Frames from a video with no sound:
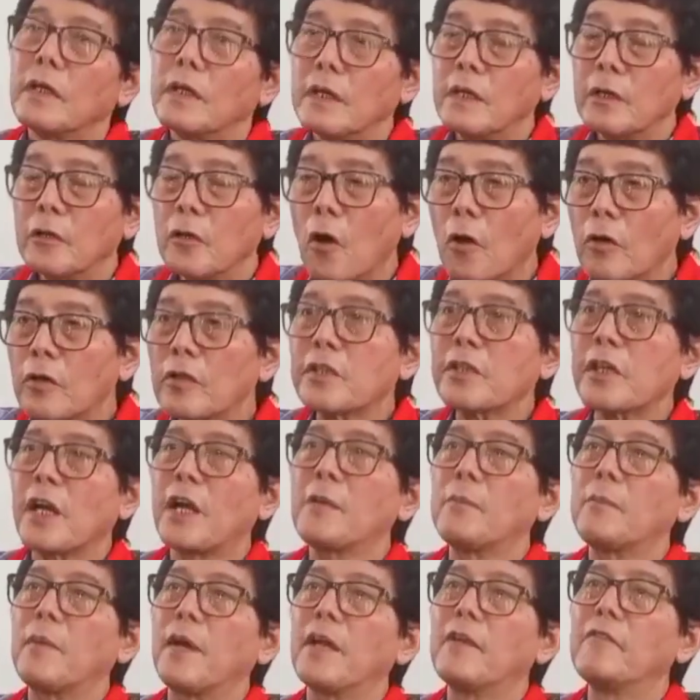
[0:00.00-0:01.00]

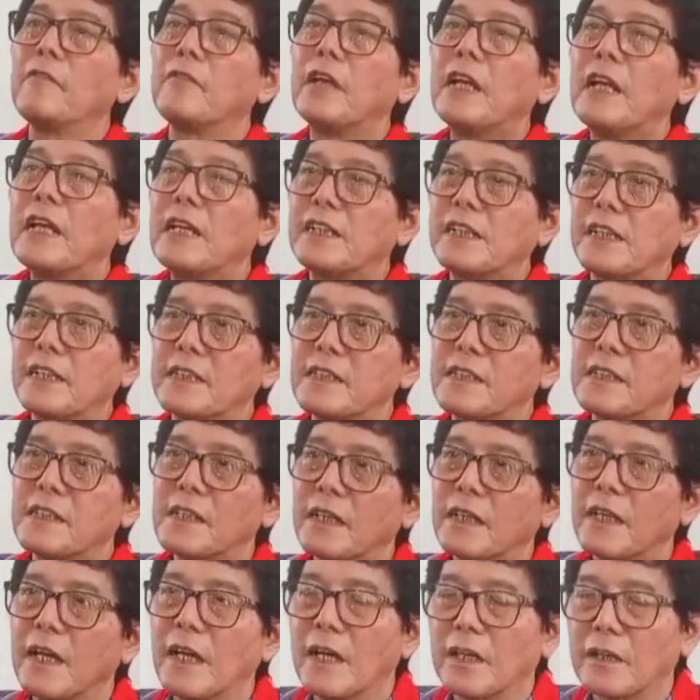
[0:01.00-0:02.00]
non-tribal
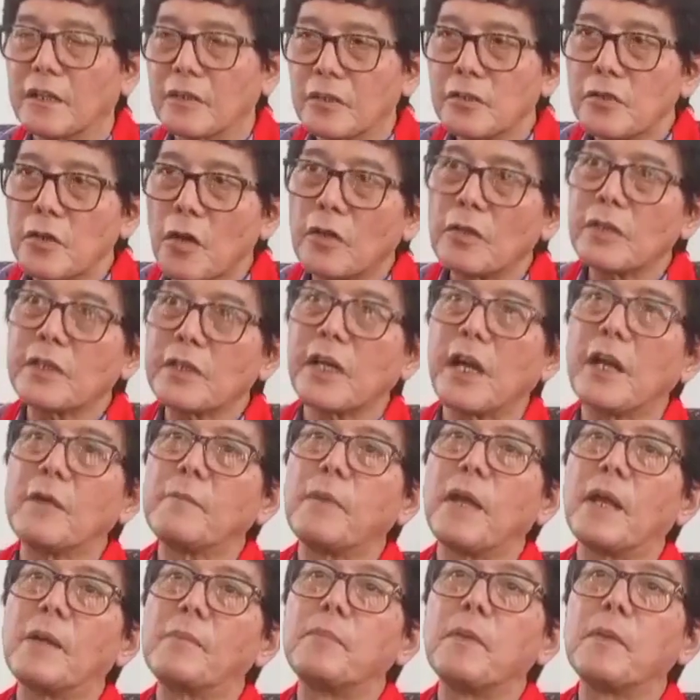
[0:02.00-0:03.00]
villages,
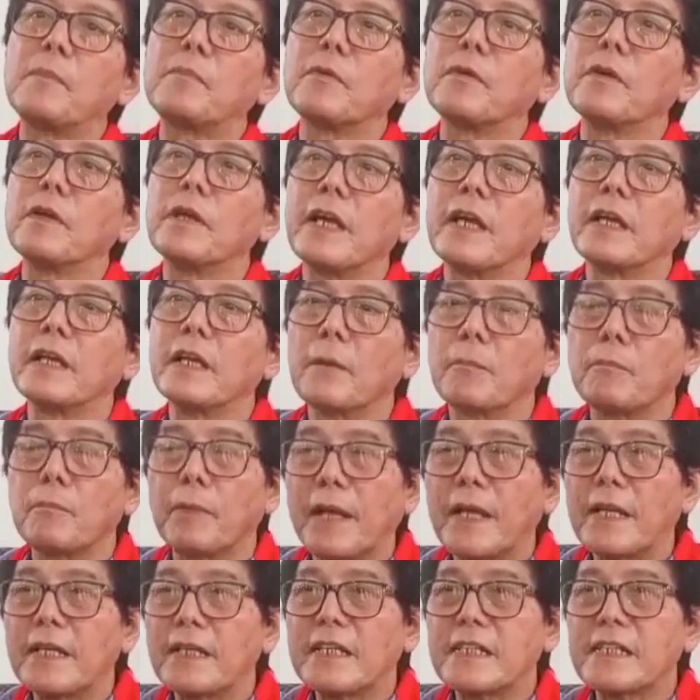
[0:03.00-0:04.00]
non-tribal people in the
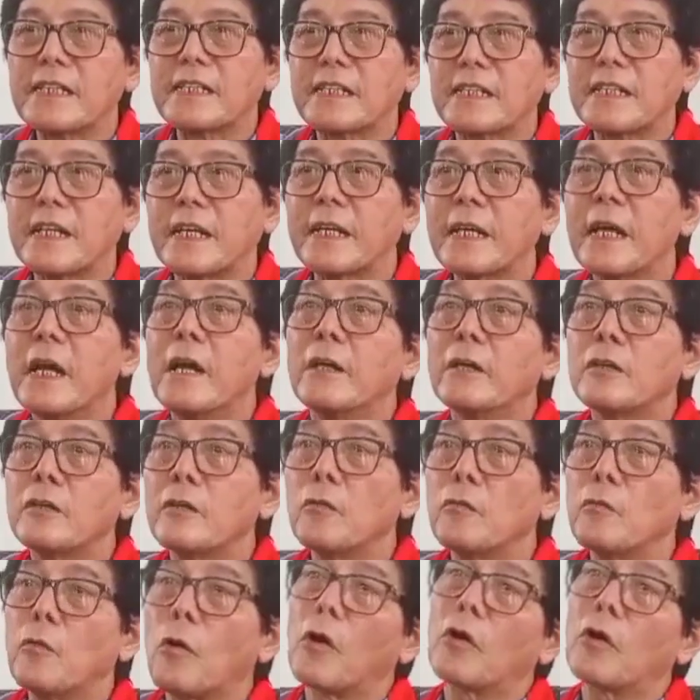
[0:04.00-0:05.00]
Plain
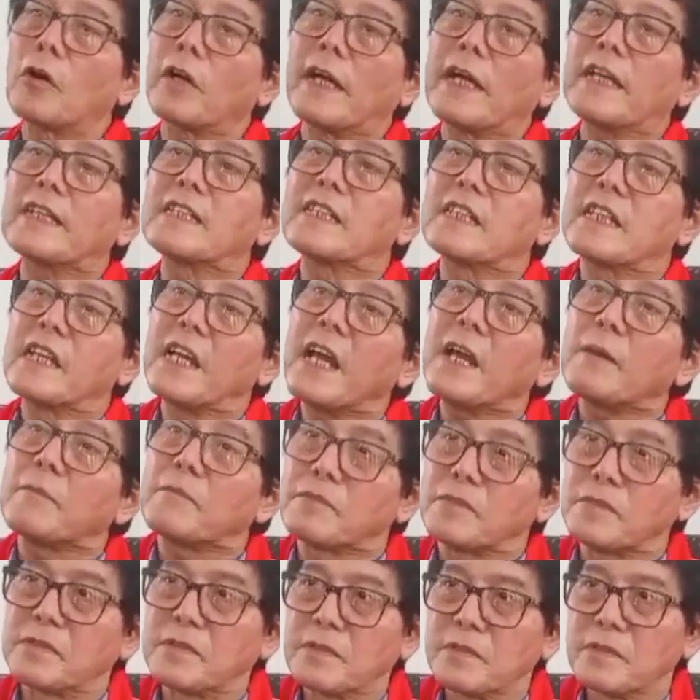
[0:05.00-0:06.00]
District to work as
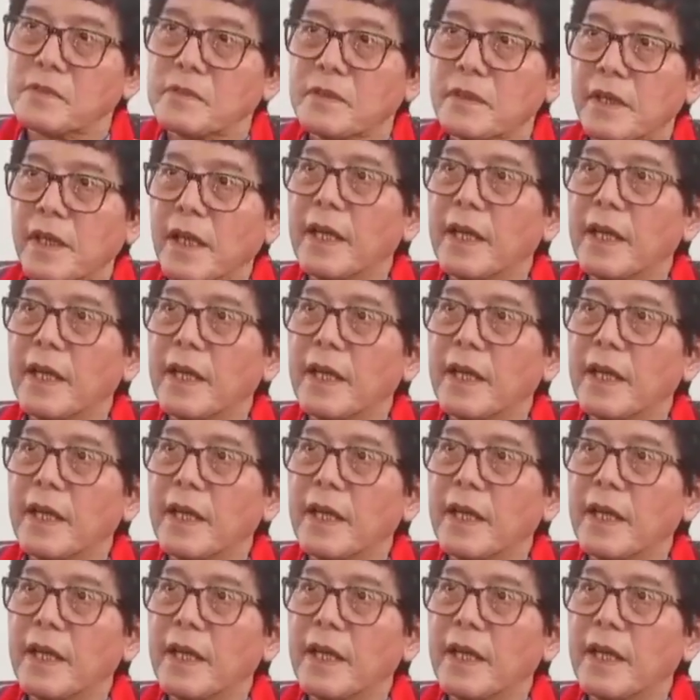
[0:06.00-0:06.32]
slaves.